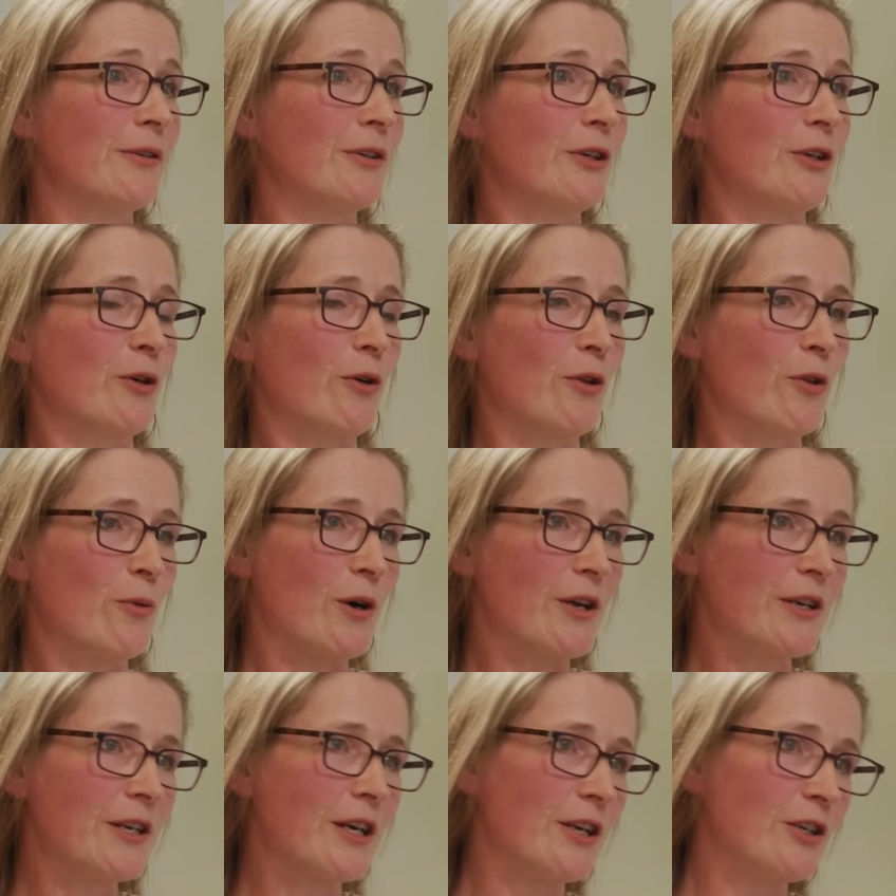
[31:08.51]
You know, on the
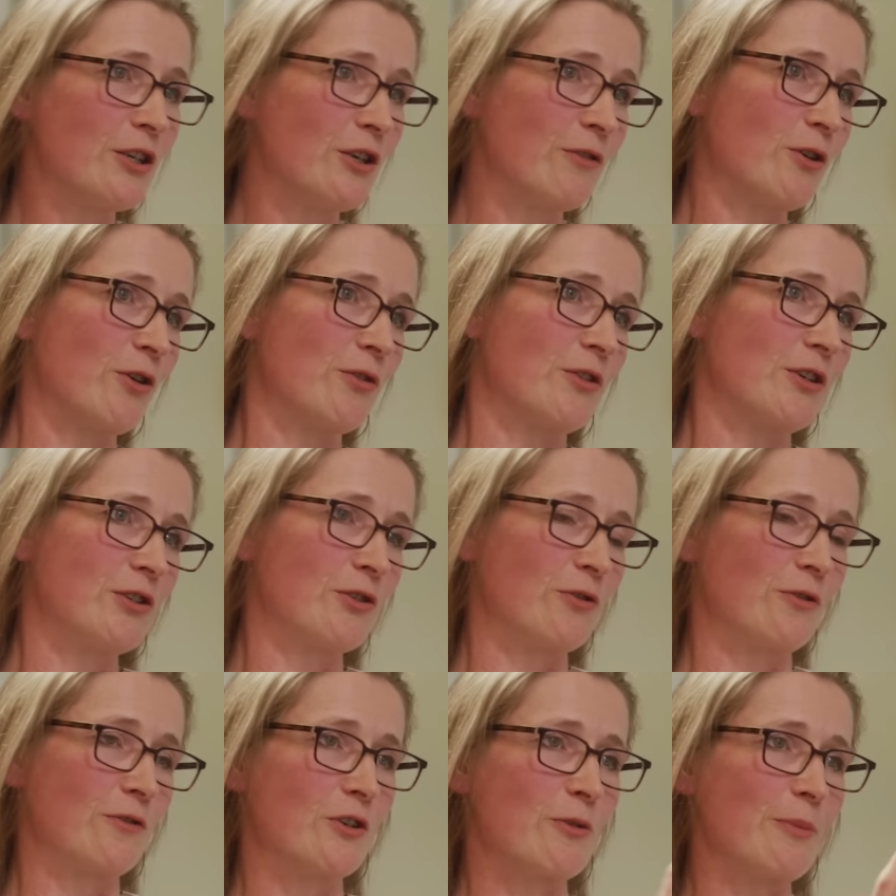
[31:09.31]
one hand, you've got this
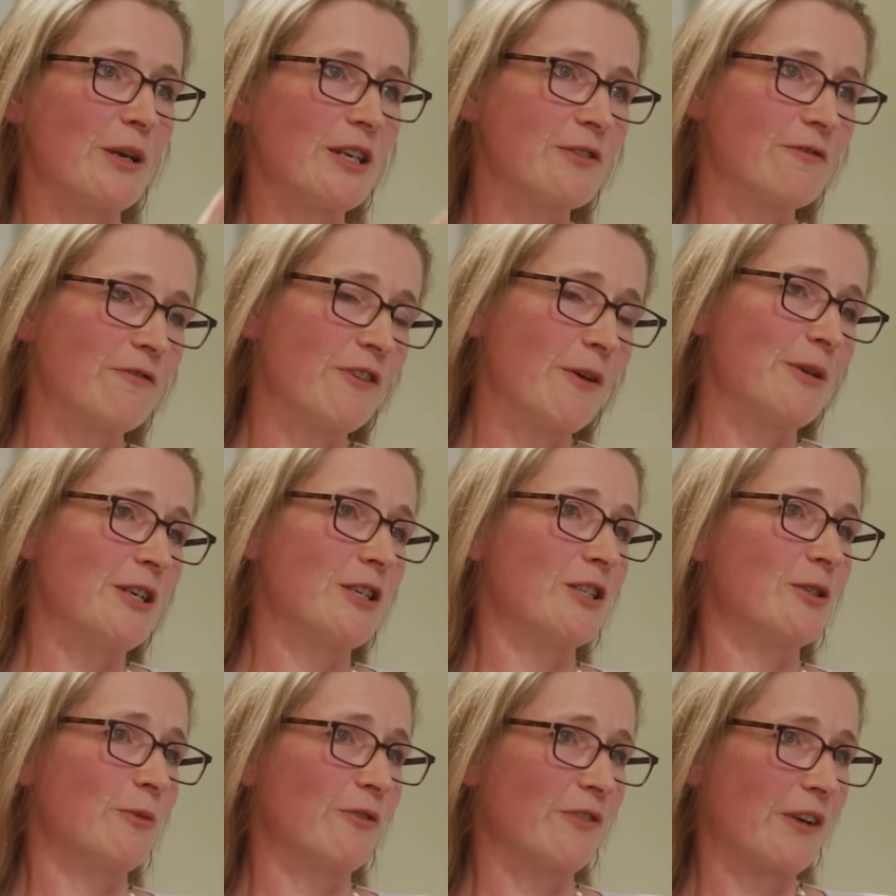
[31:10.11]
sort of domestic
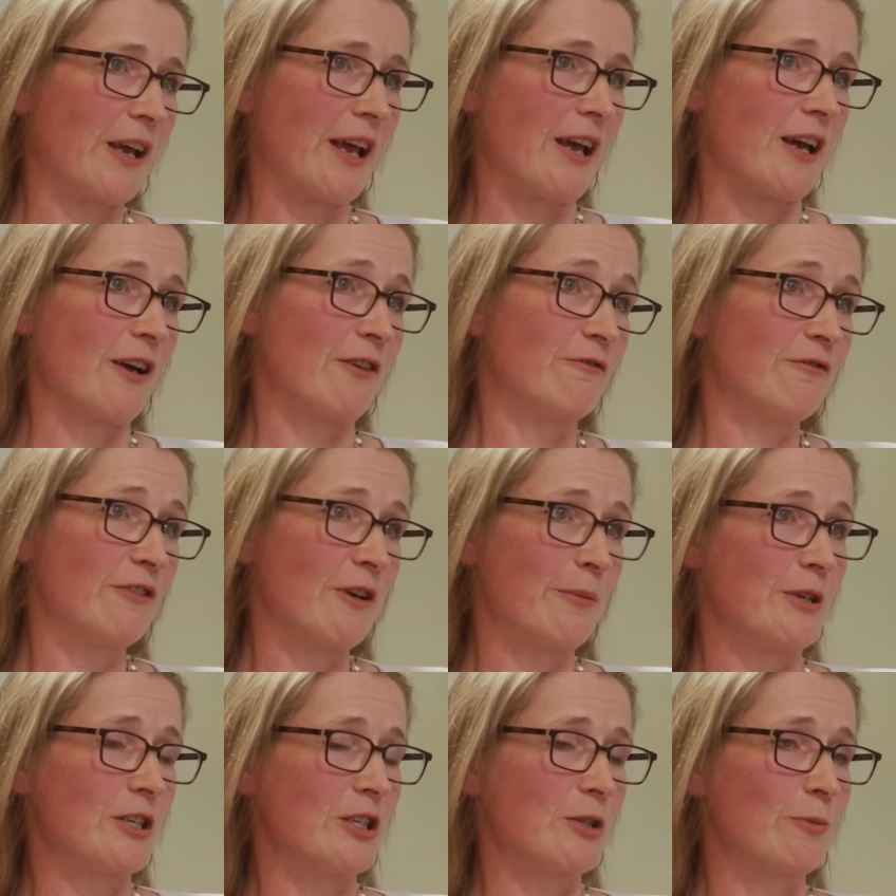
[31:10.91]
feminism of care and
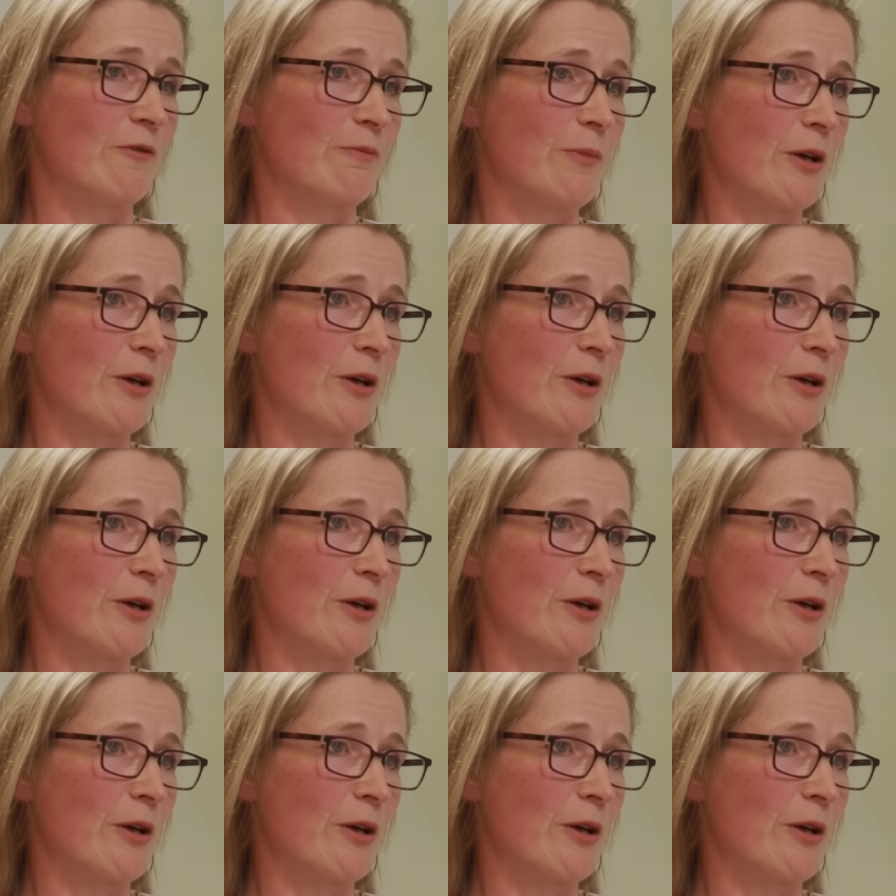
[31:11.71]
feminism yeah.